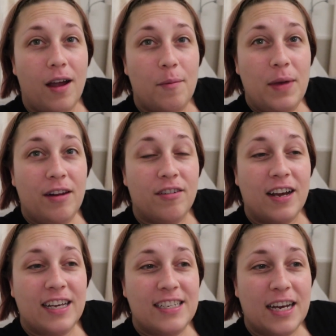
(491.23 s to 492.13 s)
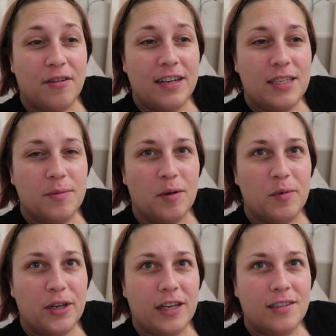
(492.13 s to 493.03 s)
Amelia and I can decorate it tomorrow
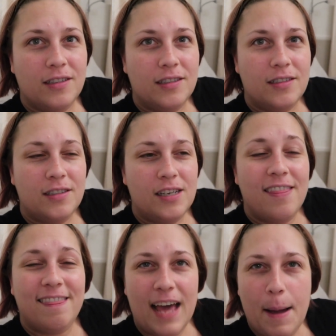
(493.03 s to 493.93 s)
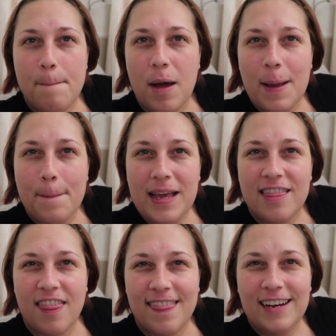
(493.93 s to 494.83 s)
morning that might be
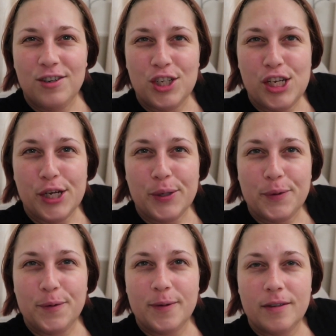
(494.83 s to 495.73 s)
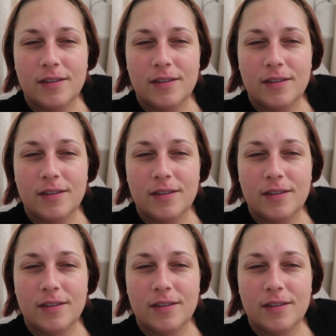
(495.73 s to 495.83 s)
the thing to do